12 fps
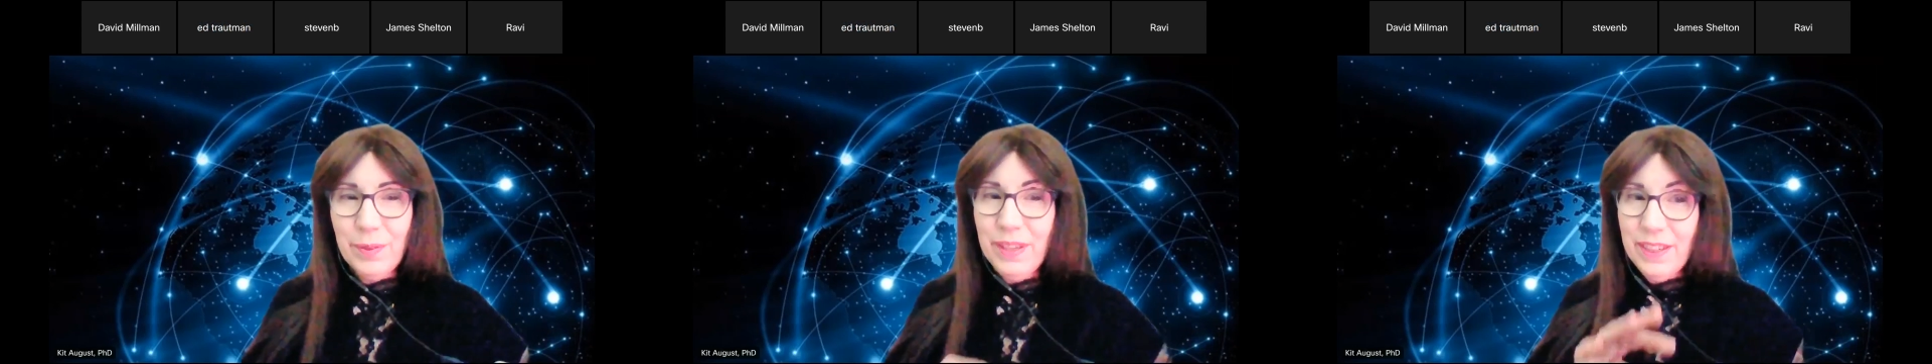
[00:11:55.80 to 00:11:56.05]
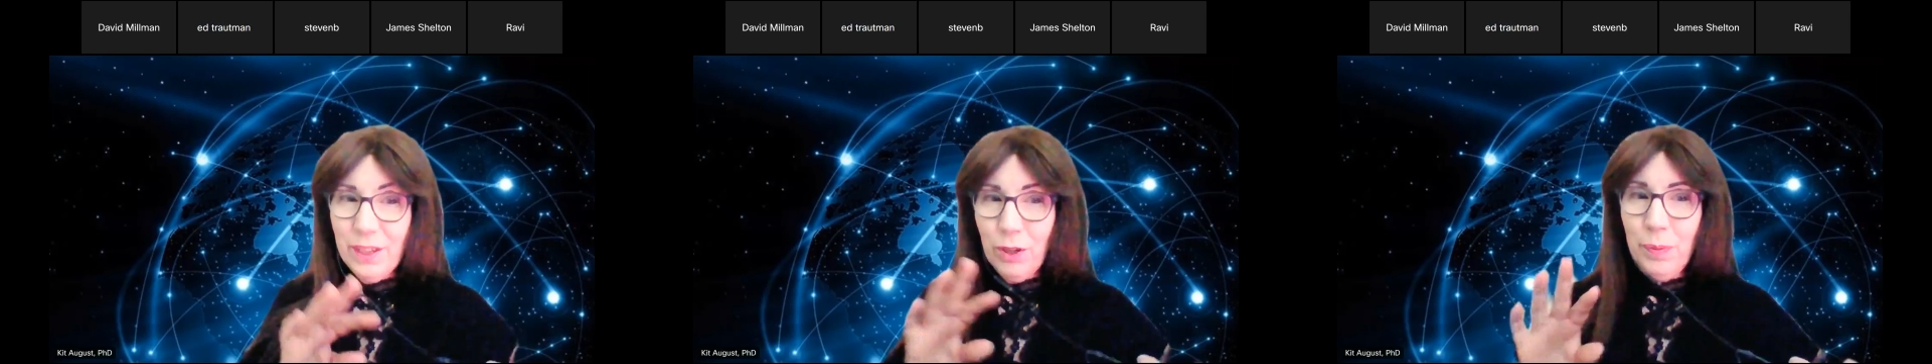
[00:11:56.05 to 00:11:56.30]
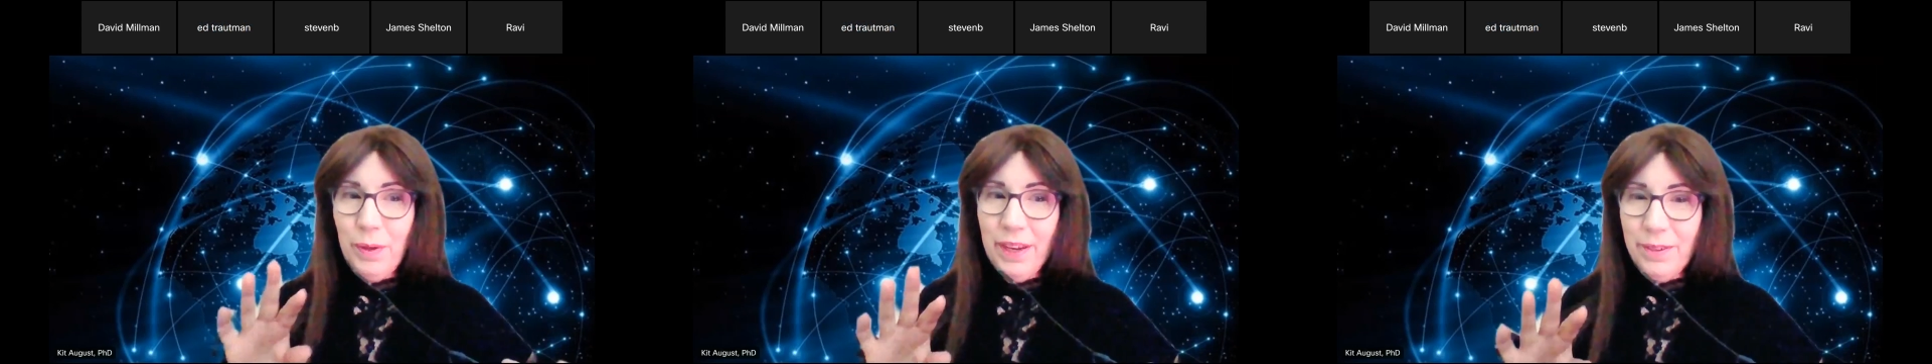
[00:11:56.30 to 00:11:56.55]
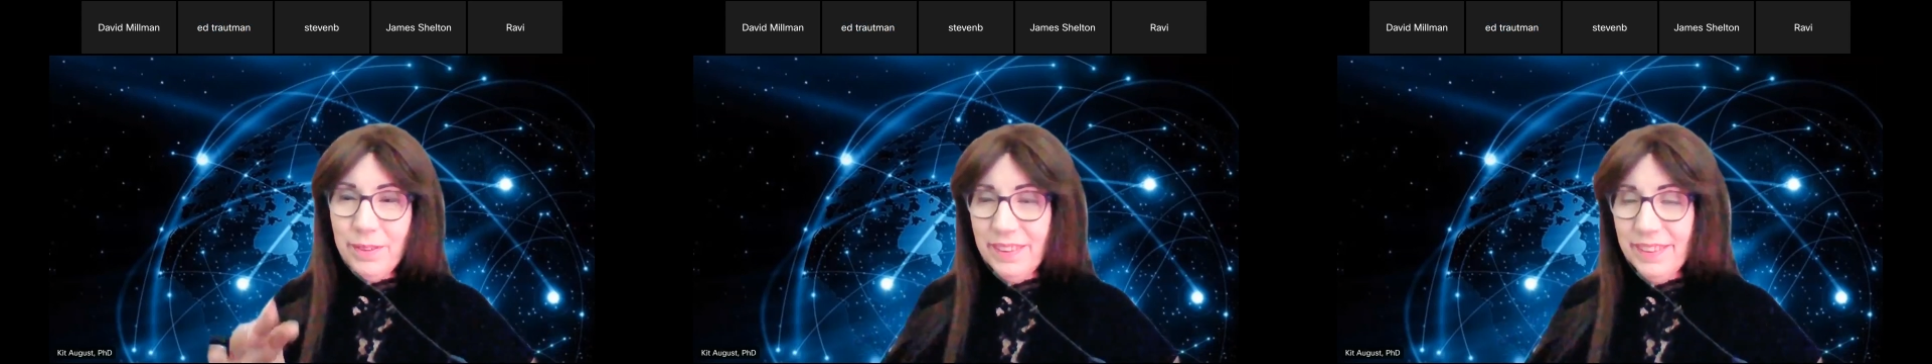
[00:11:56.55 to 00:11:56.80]
We had no
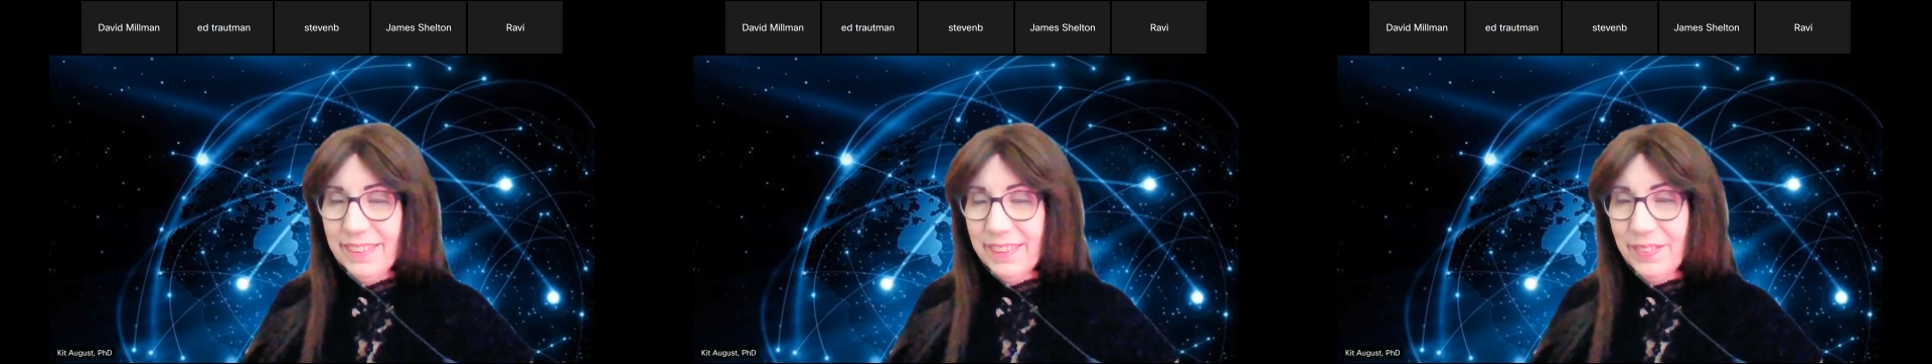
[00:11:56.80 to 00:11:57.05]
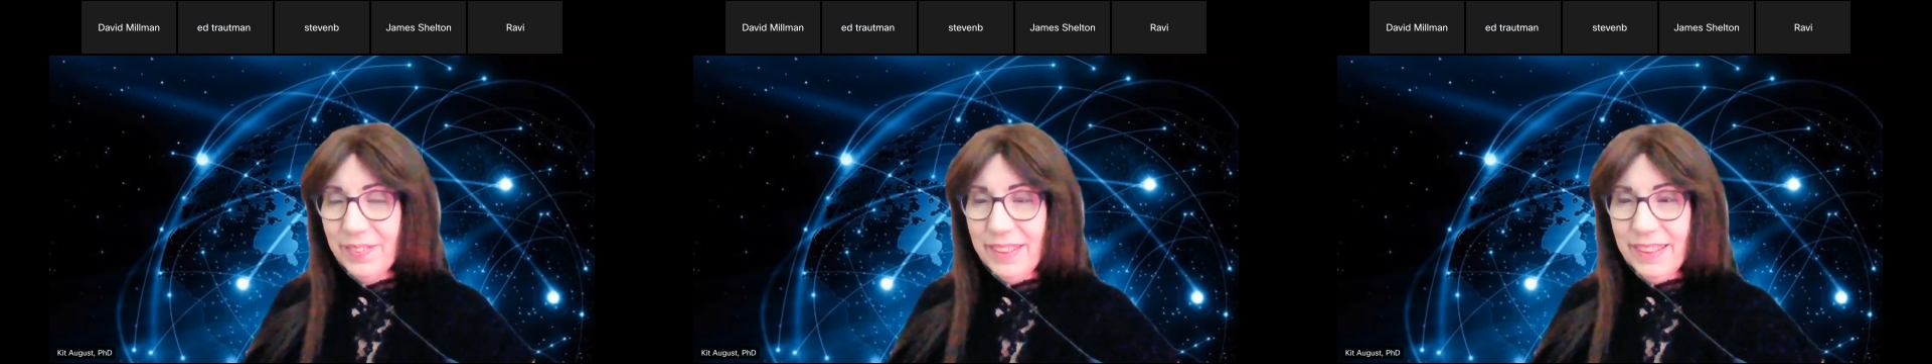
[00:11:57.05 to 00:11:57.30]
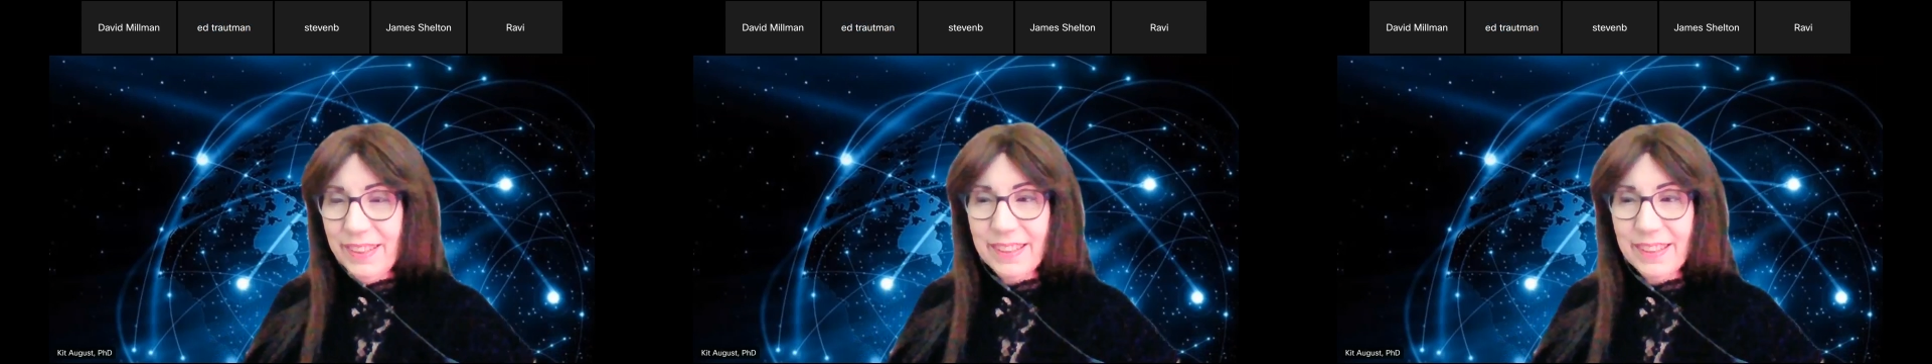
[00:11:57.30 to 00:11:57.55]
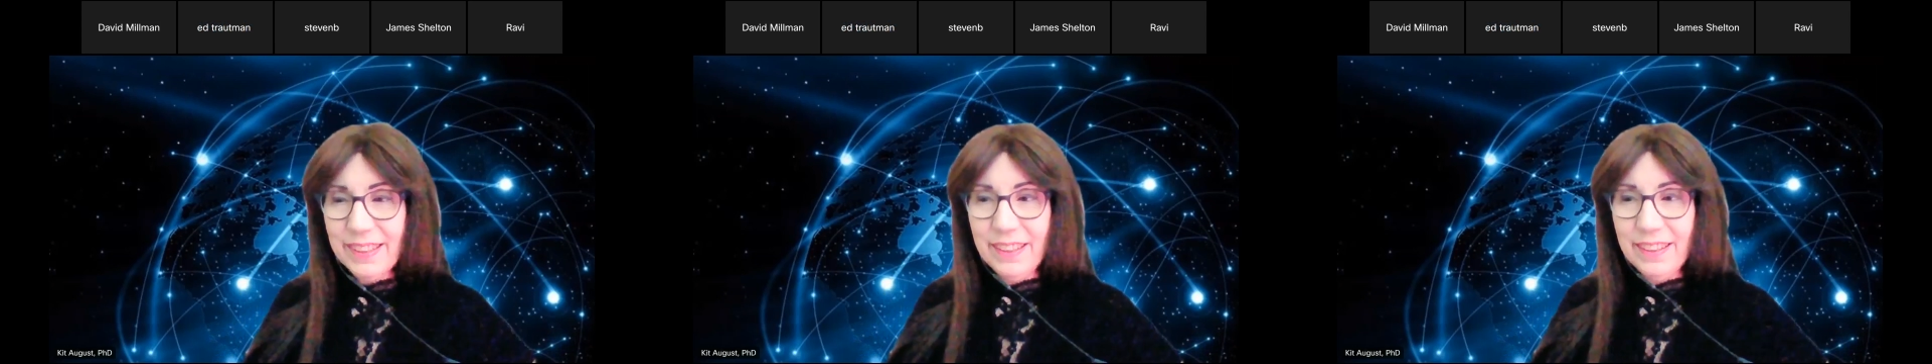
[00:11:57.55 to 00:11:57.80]
power. It was
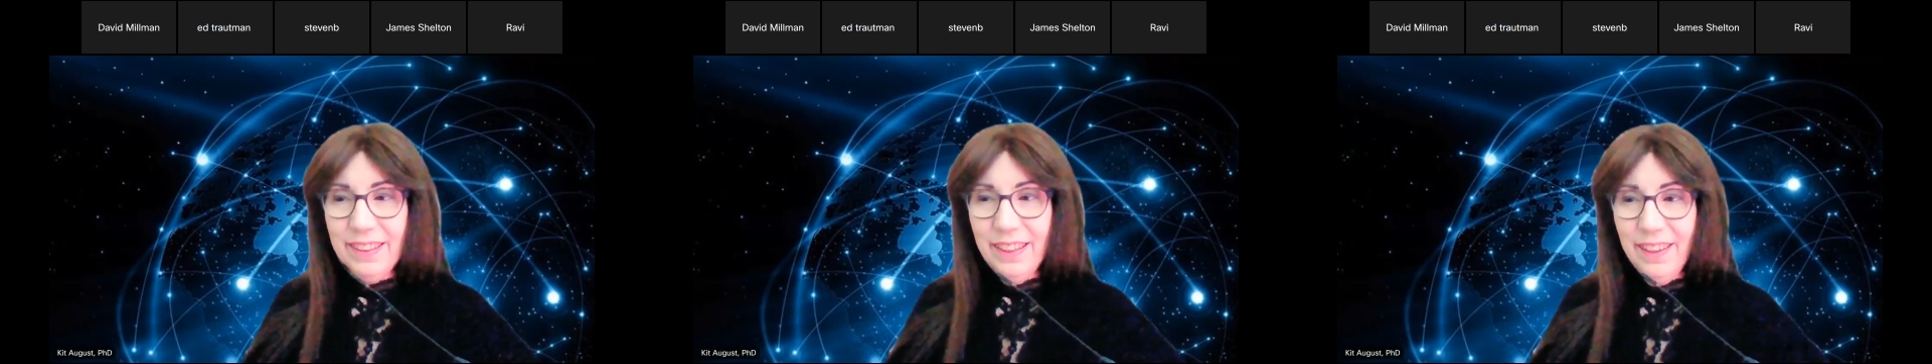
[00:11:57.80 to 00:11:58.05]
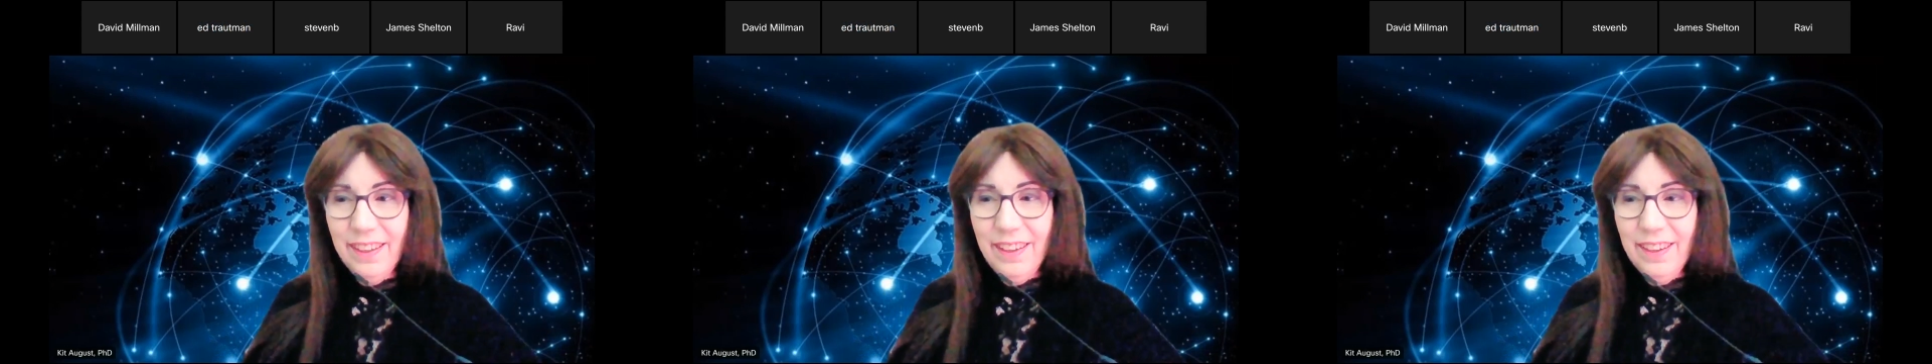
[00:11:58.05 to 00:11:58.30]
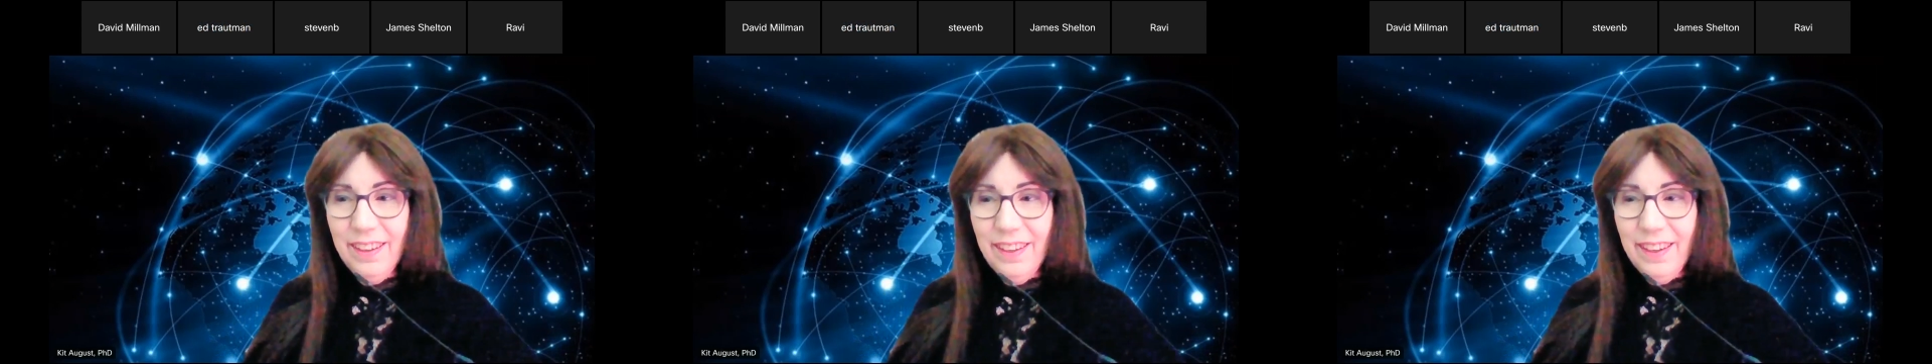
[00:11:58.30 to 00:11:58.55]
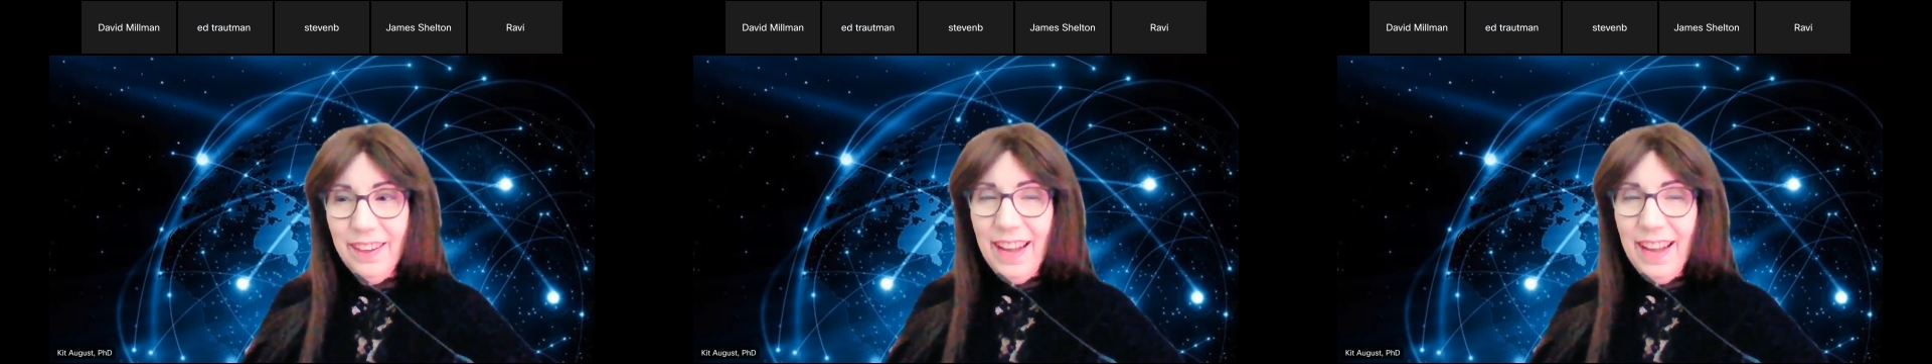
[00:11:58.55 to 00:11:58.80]
exciting.
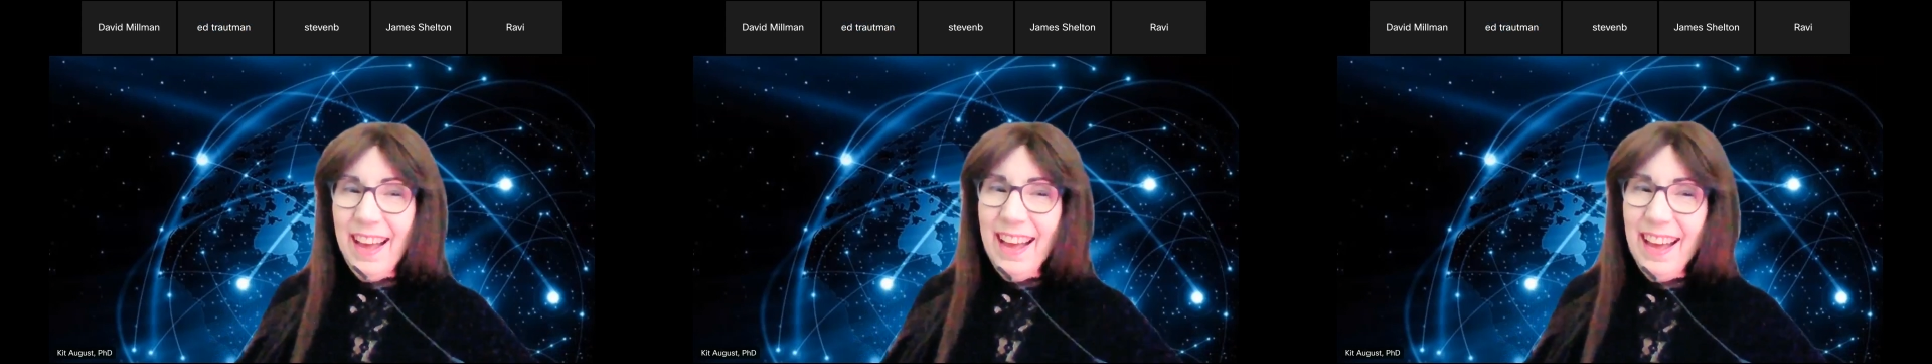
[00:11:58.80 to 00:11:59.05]
Oh.